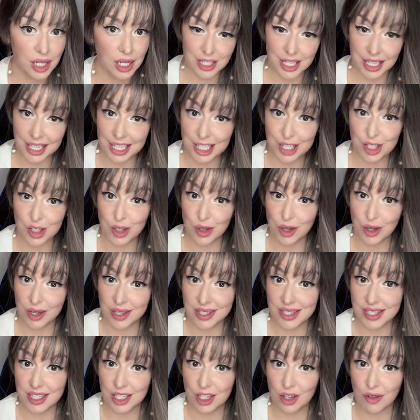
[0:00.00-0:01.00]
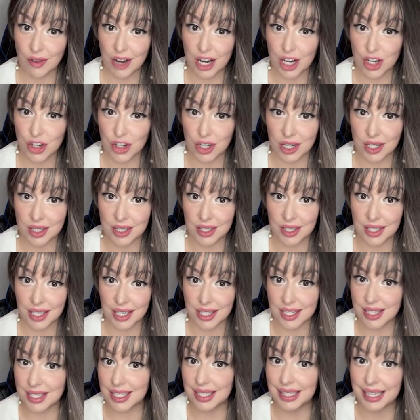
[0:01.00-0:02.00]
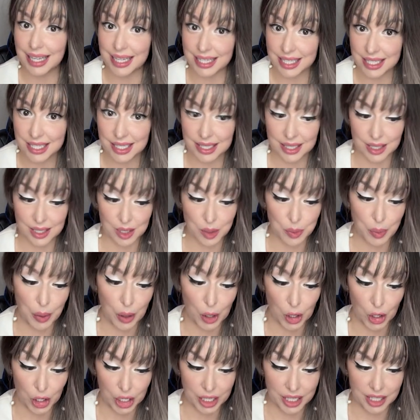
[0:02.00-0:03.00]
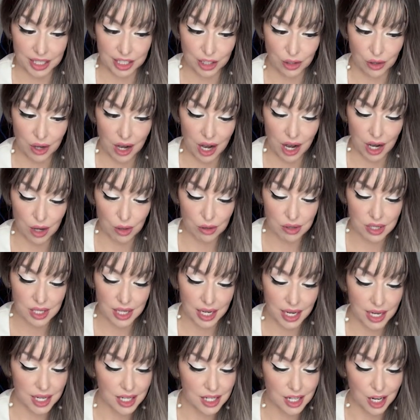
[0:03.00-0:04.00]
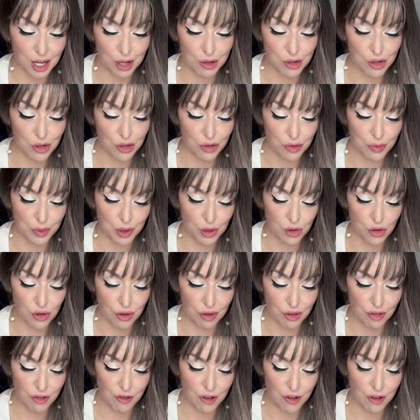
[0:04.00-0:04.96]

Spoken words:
Taking into consideration the celestial party in your house 8, house of mutual